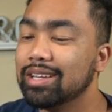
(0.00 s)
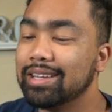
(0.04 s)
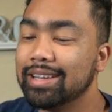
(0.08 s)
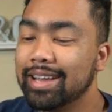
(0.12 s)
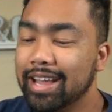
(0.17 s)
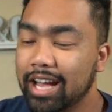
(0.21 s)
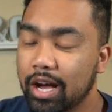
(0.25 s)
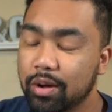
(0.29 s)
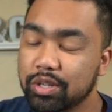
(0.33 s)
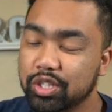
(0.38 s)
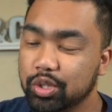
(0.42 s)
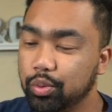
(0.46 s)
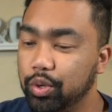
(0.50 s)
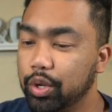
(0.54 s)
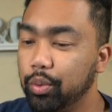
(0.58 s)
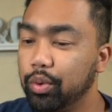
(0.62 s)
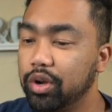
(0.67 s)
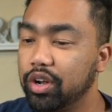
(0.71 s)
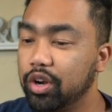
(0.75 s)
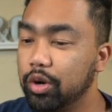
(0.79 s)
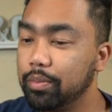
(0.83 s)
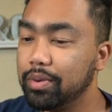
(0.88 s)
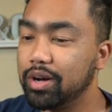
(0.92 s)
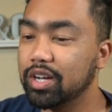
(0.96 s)
Now it's
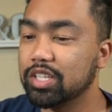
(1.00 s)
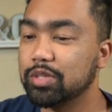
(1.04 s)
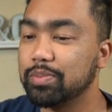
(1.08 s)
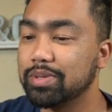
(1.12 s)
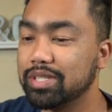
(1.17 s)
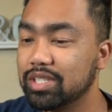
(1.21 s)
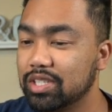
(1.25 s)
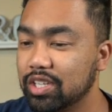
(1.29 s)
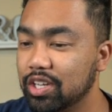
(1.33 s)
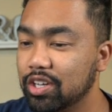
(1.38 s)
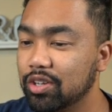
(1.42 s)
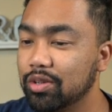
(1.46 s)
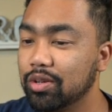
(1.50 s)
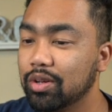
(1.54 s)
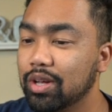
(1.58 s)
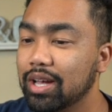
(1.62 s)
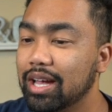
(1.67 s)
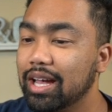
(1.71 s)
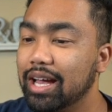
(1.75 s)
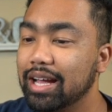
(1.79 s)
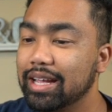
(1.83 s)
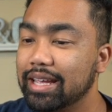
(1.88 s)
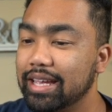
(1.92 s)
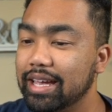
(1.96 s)
$2,100, but still,
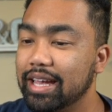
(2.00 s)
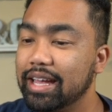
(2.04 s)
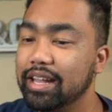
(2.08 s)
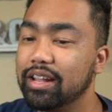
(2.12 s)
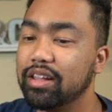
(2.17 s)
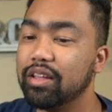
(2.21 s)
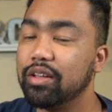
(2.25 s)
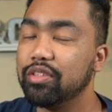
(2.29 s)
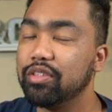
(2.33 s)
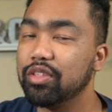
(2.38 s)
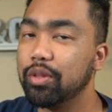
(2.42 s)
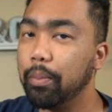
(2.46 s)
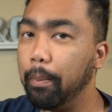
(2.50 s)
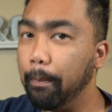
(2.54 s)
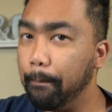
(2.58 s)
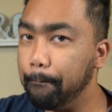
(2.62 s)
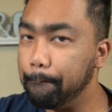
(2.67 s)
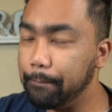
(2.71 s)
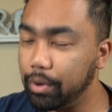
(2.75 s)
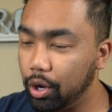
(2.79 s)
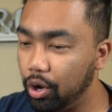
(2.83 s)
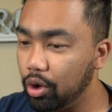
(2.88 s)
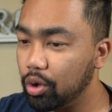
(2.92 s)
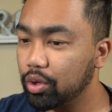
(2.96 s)
again, the
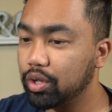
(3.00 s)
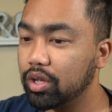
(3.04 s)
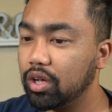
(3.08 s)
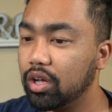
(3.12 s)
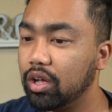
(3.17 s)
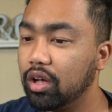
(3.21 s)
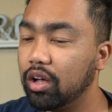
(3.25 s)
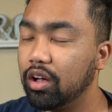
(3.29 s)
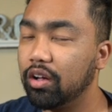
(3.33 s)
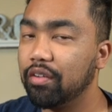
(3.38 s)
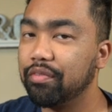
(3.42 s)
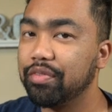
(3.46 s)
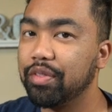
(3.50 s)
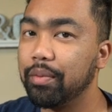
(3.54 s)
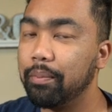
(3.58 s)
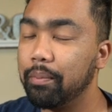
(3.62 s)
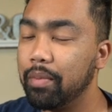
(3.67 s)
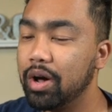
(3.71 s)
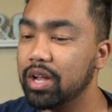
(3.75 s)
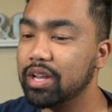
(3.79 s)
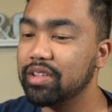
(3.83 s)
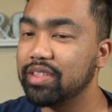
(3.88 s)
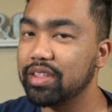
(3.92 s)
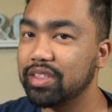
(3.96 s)
bulk of the
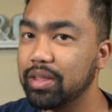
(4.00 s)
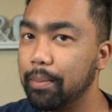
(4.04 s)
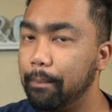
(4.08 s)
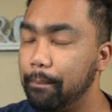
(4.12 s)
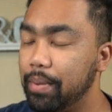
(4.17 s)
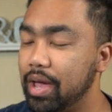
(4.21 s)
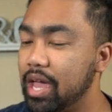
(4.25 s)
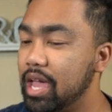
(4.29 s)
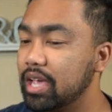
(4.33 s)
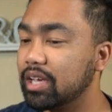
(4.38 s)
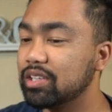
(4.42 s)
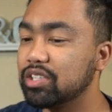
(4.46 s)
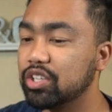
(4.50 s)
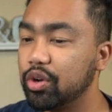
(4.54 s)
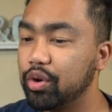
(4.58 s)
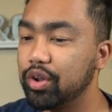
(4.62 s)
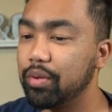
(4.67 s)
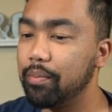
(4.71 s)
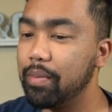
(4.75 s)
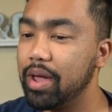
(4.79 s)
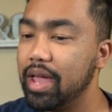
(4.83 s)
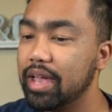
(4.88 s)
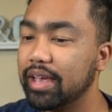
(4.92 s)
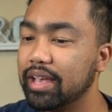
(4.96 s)
money that the bank is going to
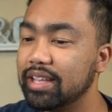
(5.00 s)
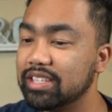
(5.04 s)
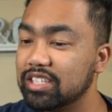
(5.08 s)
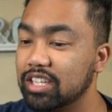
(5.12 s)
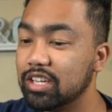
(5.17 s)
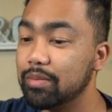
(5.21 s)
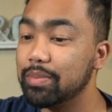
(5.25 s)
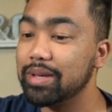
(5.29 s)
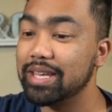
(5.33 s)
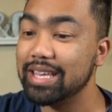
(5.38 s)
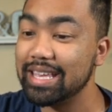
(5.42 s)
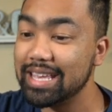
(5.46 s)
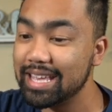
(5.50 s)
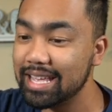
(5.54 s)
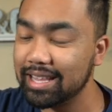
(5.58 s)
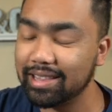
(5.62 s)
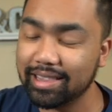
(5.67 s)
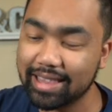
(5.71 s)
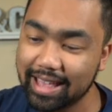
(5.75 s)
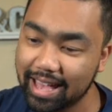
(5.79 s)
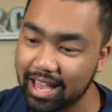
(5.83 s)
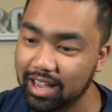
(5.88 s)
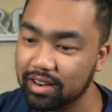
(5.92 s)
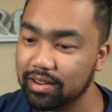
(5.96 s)
make is going to be in
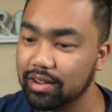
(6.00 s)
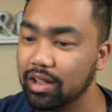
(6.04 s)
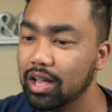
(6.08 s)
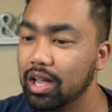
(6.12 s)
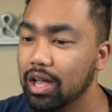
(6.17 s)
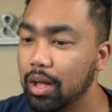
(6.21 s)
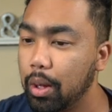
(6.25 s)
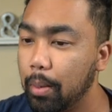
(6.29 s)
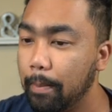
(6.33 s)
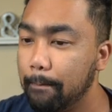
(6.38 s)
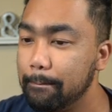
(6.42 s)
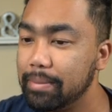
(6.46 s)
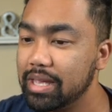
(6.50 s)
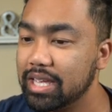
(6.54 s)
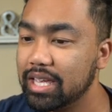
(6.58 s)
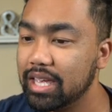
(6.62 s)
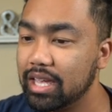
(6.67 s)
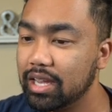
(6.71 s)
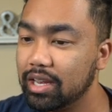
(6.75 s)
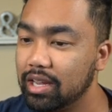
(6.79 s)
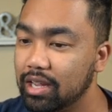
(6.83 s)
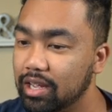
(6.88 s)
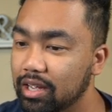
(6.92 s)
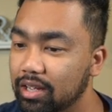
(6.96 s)
that
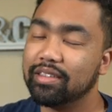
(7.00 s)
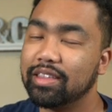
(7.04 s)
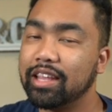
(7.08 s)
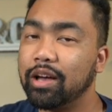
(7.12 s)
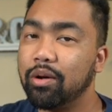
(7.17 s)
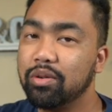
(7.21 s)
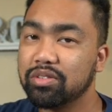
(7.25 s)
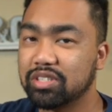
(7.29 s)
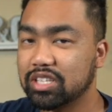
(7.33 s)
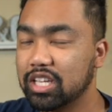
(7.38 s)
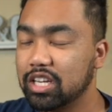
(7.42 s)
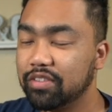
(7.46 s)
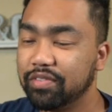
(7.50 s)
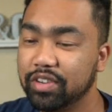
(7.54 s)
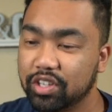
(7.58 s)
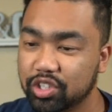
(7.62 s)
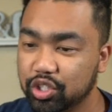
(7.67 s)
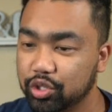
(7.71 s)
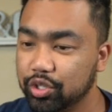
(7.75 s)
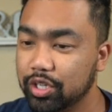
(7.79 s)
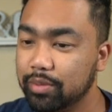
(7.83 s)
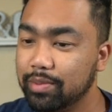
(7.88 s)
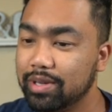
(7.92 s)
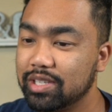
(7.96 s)
beginning. That was kind of an
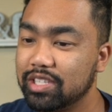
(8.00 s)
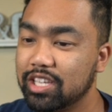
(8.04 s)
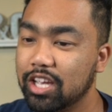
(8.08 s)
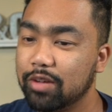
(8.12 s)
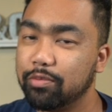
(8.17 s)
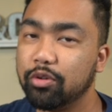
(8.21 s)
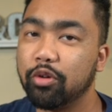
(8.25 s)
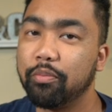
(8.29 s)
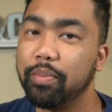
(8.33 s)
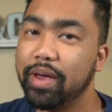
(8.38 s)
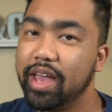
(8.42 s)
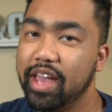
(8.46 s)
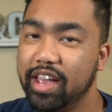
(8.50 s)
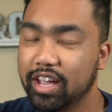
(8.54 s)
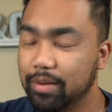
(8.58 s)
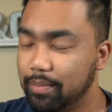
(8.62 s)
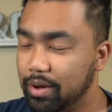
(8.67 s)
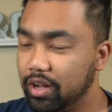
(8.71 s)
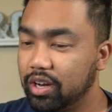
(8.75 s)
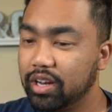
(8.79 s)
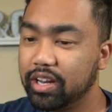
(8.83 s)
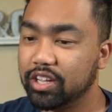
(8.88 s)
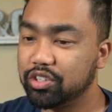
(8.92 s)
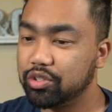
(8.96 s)
extreme example of paying
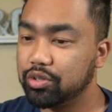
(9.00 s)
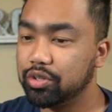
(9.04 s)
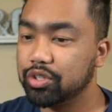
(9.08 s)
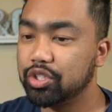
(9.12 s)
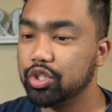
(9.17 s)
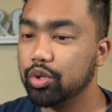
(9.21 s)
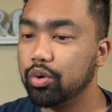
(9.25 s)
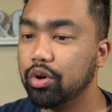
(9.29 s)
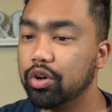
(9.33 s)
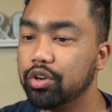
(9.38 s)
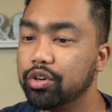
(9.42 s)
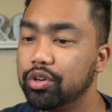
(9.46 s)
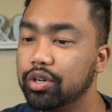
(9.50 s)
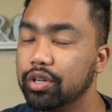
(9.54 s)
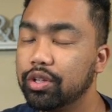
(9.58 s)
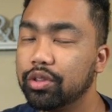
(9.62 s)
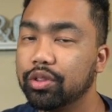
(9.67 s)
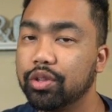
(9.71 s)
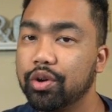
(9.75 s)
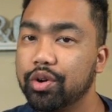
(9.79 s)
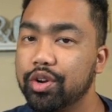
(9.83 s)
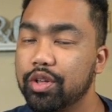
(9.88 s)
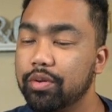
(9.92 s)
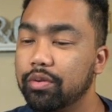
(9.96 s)
about an extra
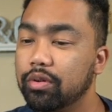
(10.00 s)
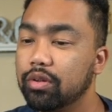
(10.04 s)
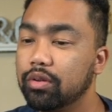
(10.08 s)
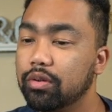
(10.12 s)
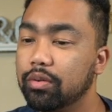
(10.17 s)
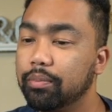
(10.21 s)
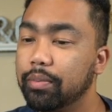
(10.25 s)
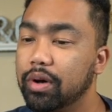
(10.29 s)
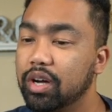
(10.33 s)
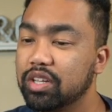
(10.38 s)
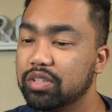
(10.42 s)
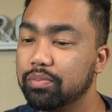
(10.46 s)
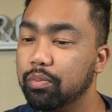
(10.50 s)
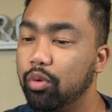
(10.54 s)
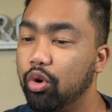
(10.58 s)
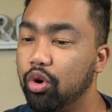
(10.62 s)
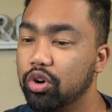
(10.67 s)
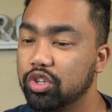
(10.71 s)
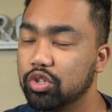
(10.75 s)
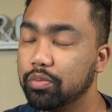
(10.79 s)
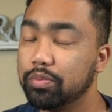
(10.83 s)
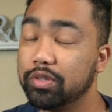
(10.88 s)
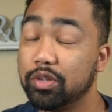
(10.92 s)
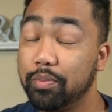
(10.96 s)
$230 more,
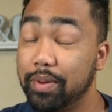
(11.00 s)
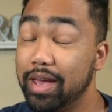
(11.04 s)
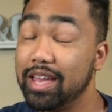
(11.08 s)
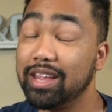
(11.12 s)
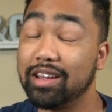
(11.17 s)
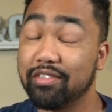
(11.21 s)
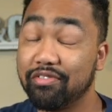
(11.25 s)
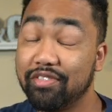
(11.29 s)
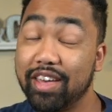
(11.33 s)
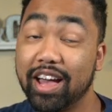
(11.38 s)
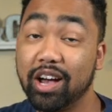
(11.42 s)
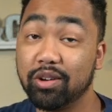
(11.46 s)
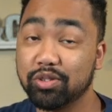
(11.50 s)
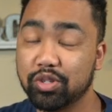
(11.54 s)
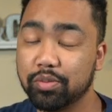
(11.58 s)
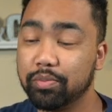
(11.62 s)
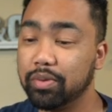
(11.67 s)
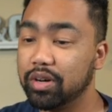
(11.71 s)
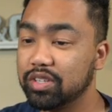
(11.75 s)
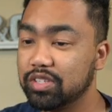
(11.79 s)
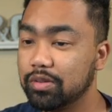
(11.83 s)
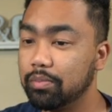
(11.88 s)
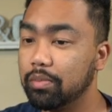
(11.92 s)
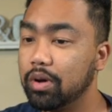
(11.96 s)
so to pay
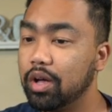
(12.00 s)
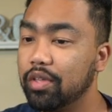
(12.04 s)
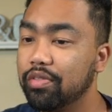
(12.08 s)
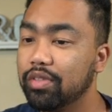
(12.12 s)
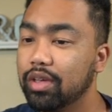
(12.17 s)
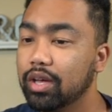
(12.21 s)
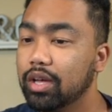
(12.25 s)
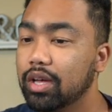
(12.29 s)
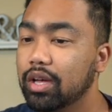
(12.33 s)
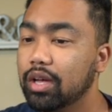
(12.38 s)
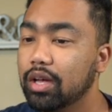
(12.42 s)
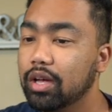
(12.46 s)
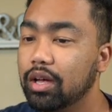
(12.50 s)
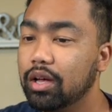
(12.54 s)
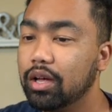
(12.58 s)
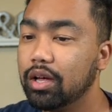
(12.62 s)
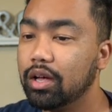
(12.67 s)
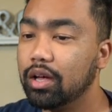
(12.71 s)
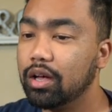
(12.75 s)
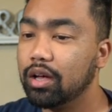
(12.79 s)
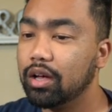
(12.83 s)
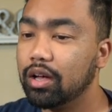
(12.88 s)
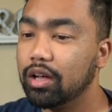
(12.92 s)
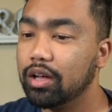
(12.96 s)
$1,000 a month
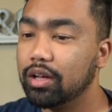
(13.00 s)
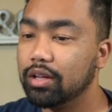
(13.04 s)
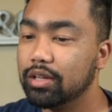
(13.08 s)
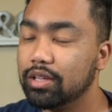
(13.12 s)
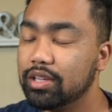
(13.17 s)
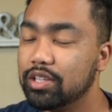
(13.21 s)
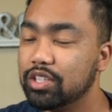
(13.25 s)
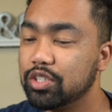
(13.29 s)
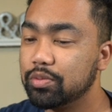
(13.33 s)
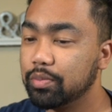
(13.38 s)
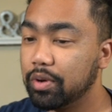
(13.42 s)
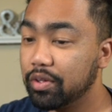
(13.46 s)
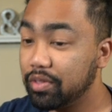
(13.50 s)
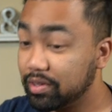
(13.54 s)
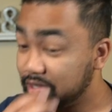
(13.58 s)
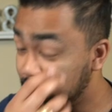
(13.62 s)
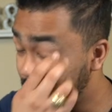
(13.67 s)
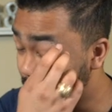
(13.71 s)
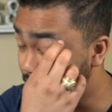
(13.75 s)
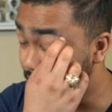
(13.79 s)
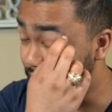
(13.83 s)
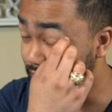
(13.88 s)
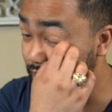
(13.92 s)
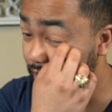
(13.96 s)
each month
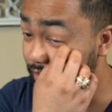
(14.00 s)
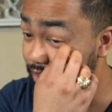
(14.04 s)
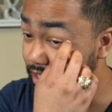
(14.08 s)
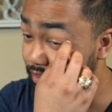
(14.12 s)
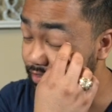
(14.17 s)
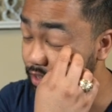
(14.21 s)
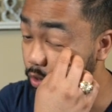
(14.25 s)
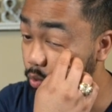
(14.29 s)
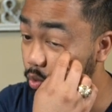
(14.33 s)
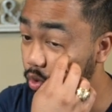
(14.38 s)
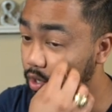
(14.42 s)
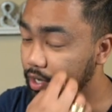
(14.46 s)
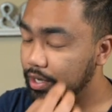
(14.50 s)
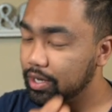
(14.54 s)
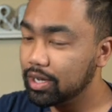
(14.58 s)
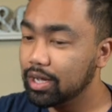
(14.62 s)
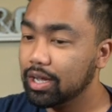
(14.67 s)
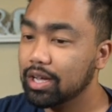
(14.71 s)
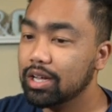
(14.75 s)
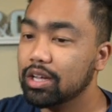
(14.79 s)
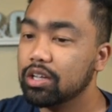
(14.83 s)
instead of the $771.